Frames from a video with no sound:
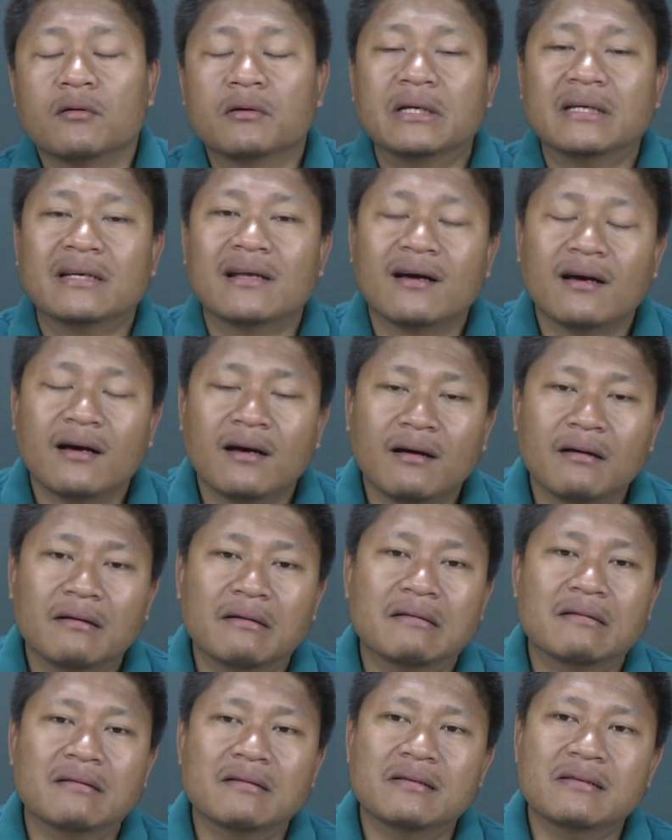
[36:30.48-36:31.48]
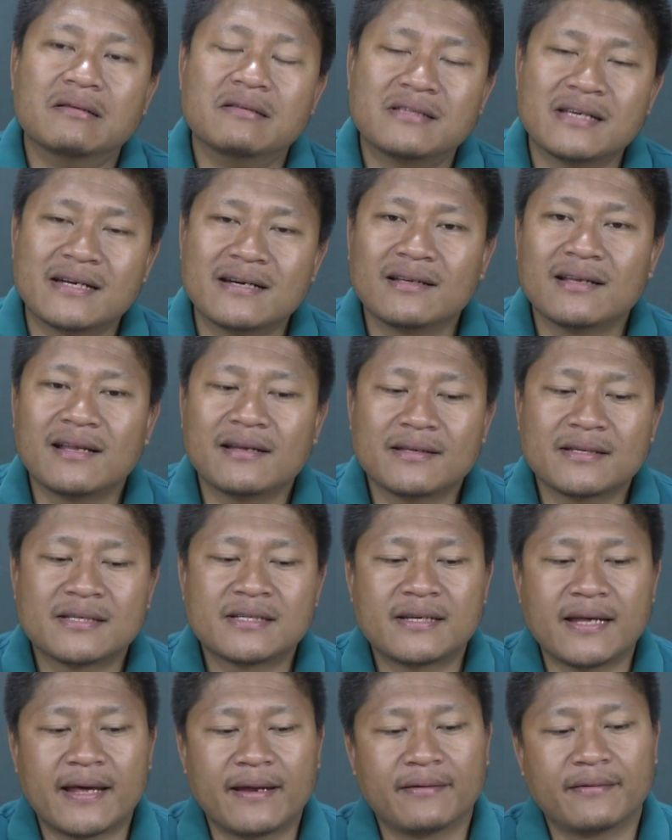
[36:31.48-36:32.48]
in a general
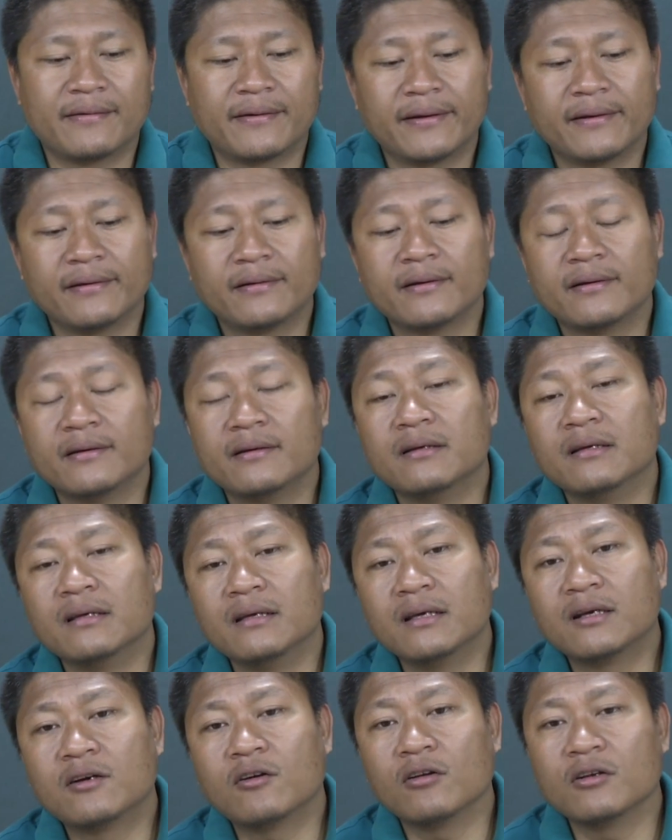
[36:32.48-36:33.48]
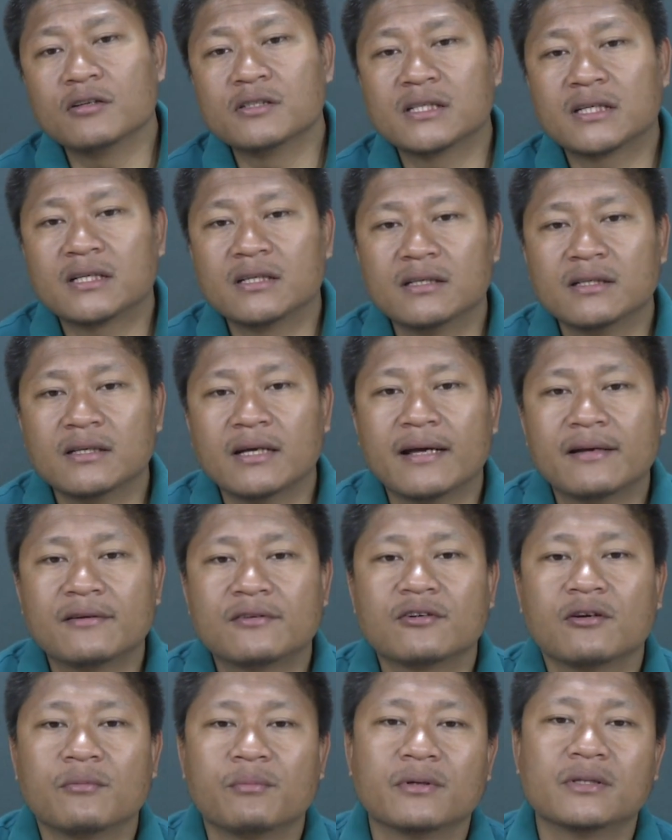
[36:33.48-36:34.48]
understanding, ecological
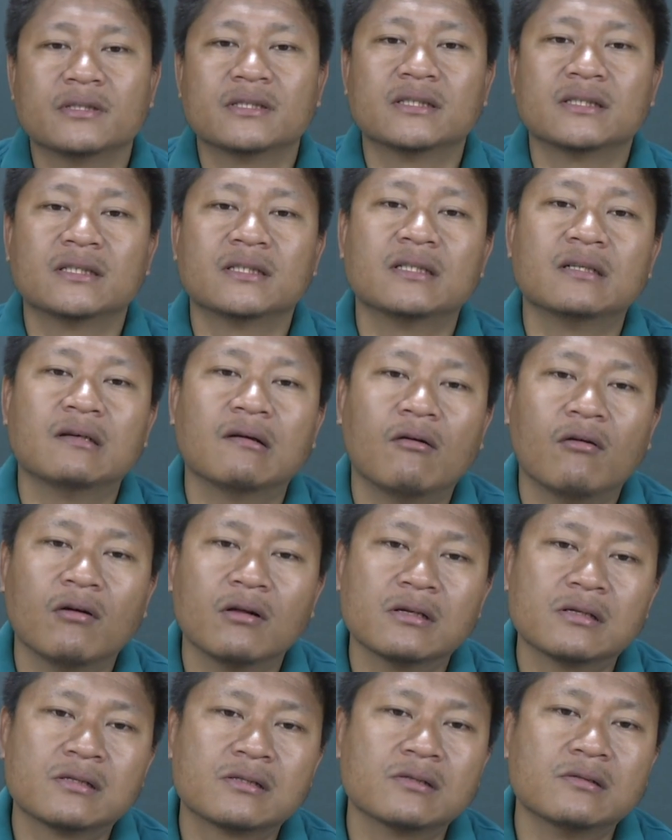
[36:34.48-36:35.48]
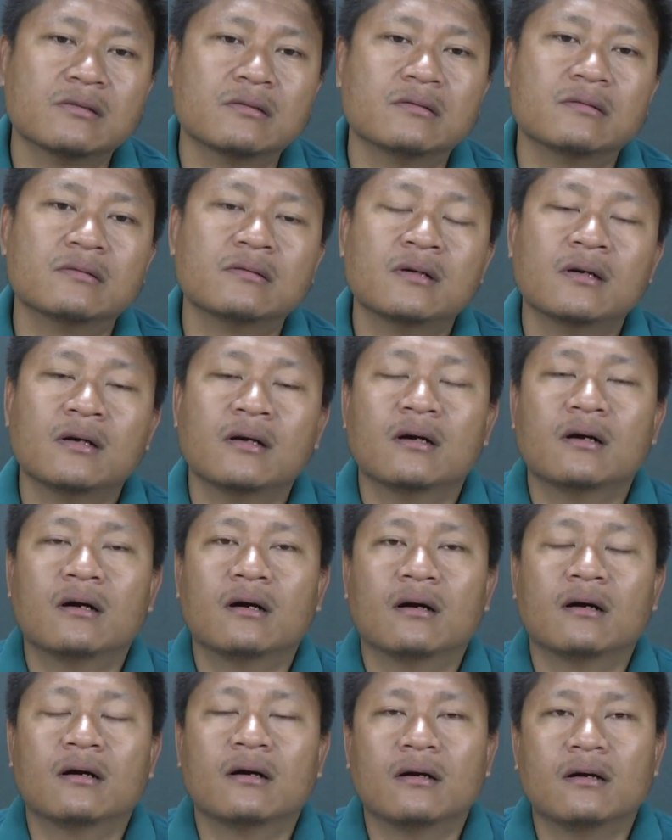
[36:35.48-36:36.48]
anthropology also
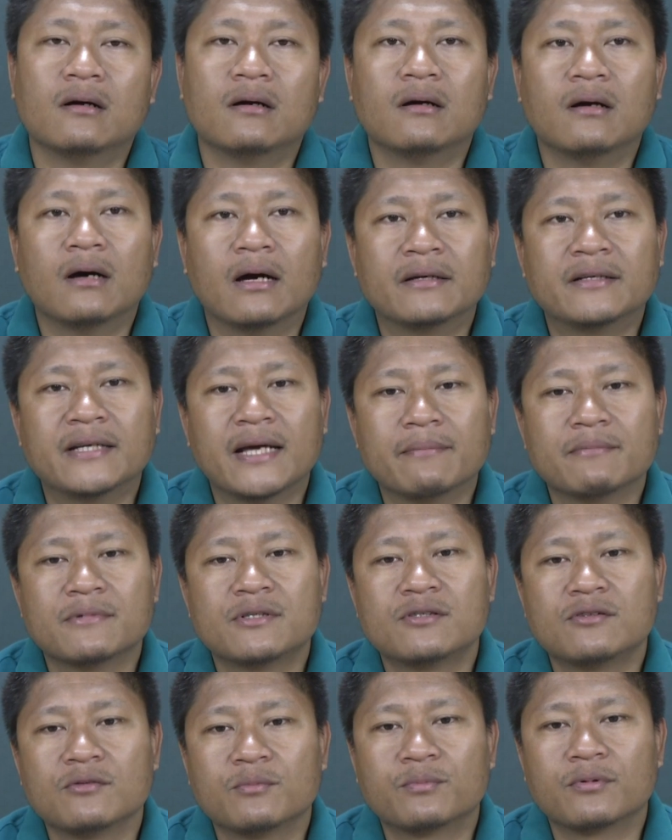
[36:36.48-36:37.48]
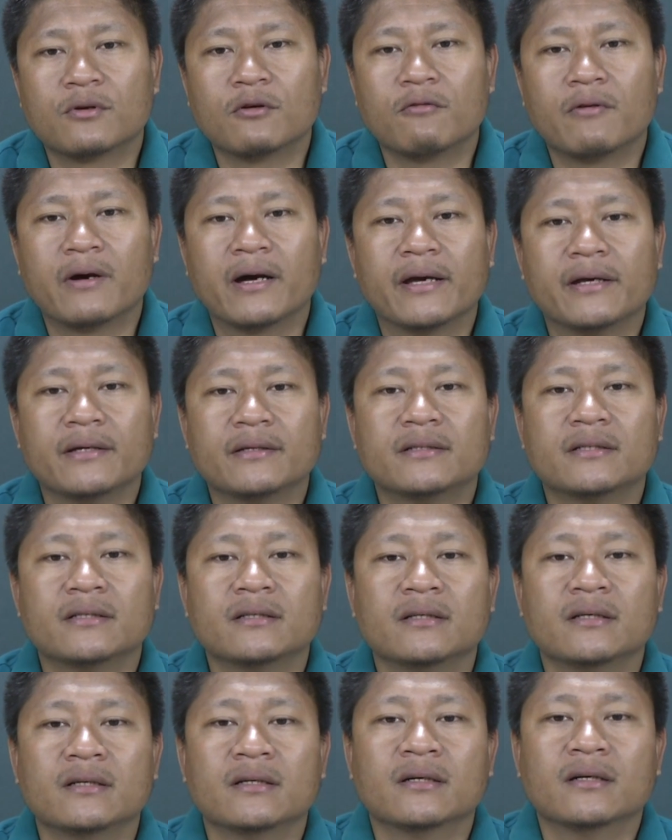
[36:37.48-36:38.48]
attempts to provide
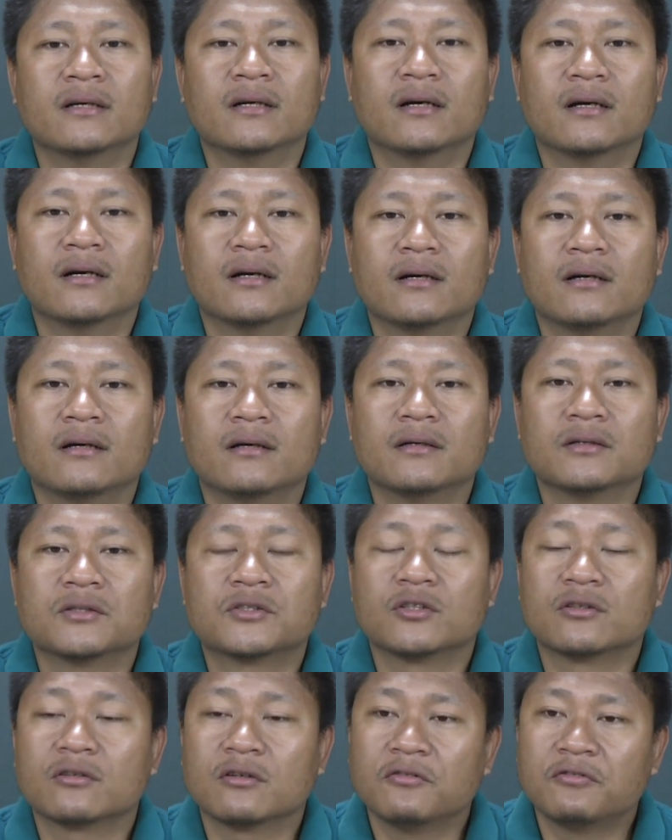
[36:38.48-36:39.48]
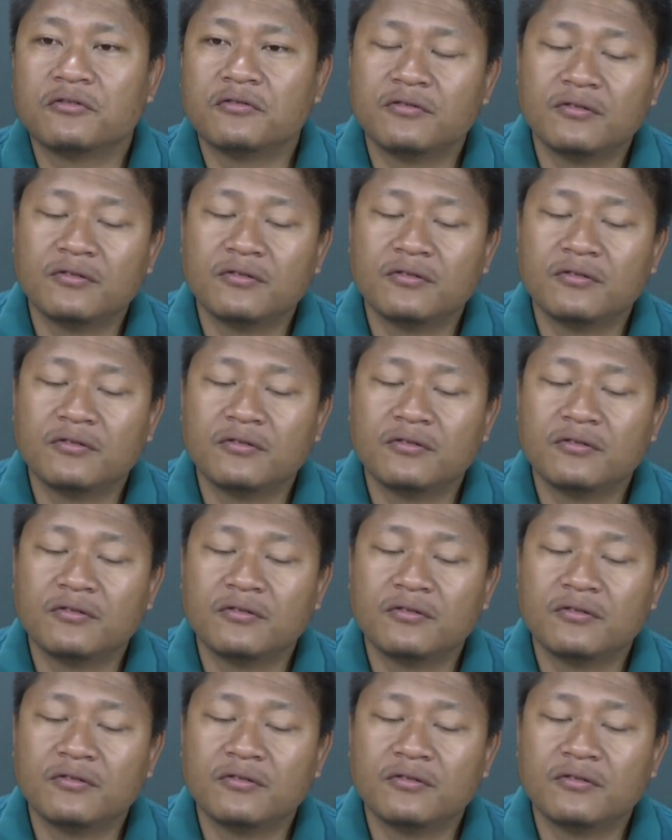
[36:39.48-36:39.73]
sort of